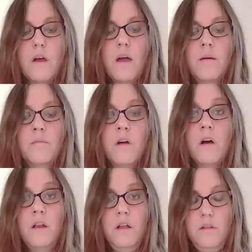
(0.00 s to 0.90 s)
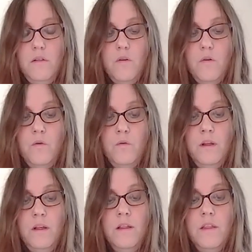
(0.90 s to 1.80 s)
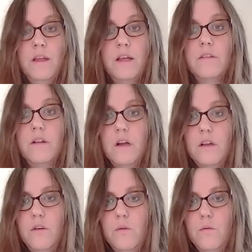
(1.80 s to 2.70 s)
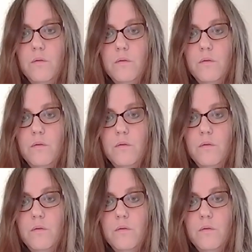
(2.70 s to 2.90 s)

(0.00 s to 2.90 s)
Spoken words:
I am not alone in the things that I do,